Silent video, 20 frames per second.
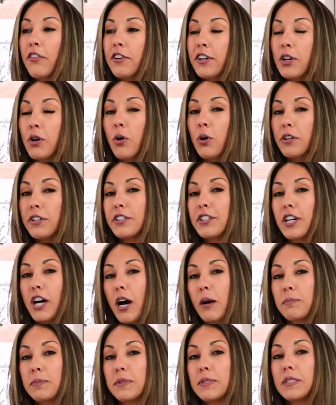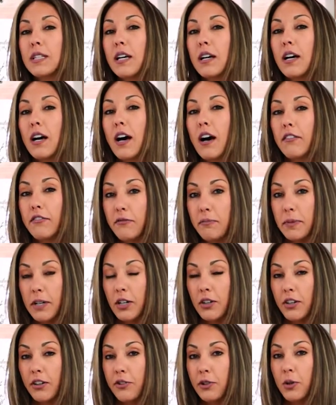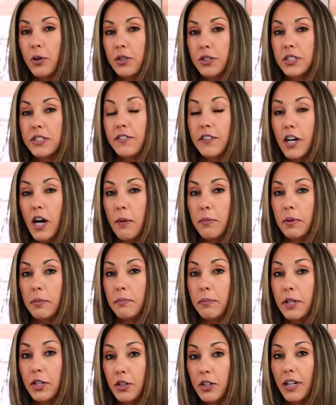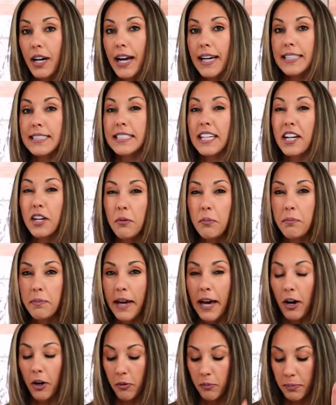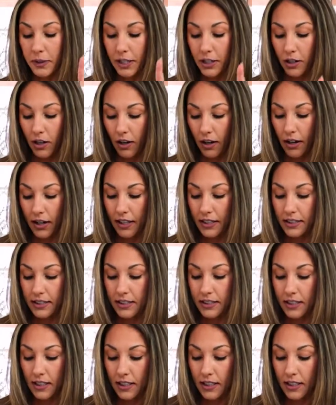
3/4 cups of milk, 3/4 of a cup of milk. I say about because